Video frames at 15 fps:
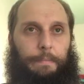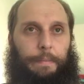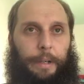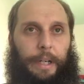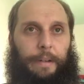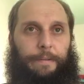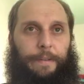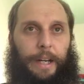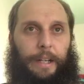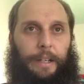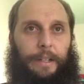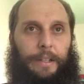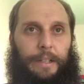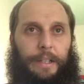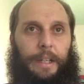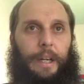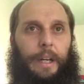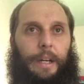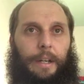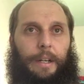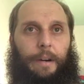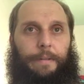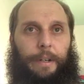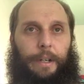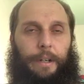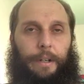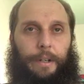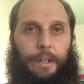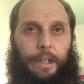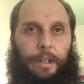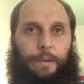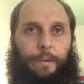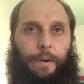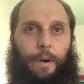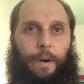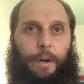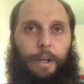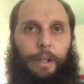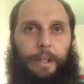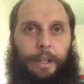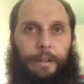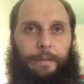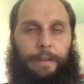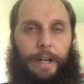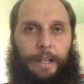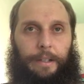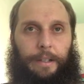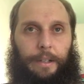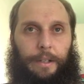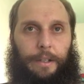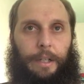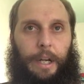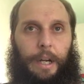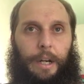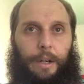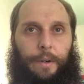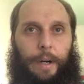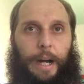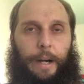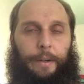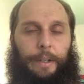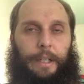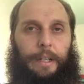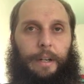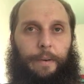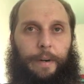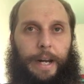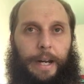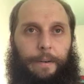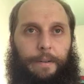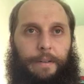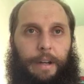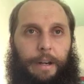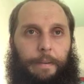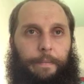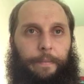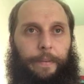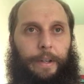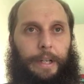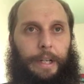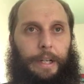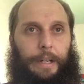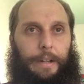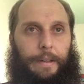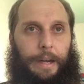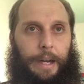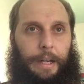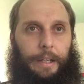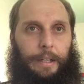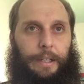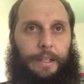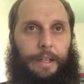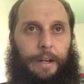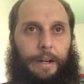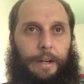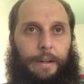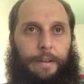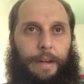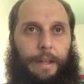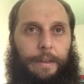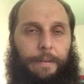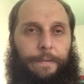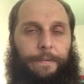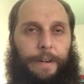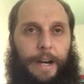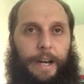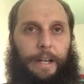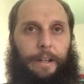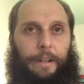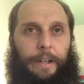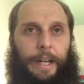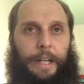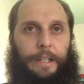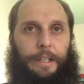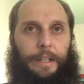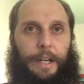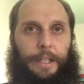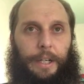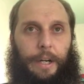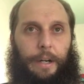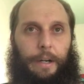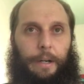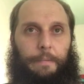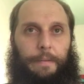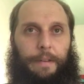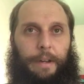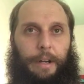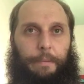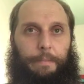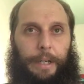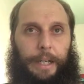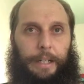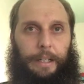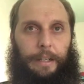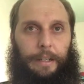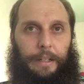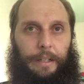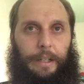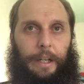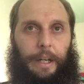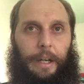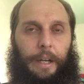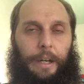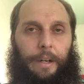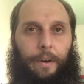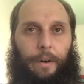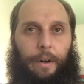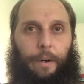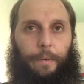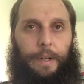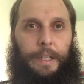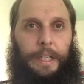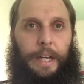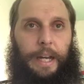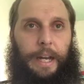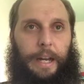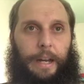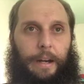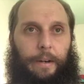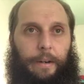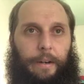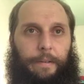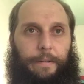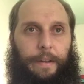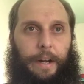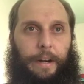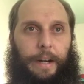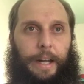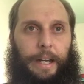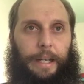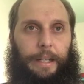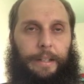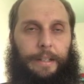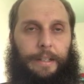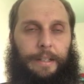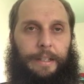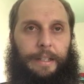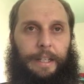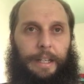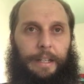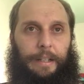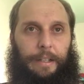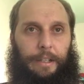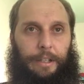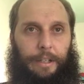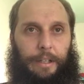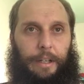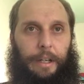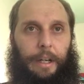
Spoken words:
prefects, governors, and royal advisers crowded around them. They saw that the fire had not harmed their bodies, nor was a hair of their heads singed.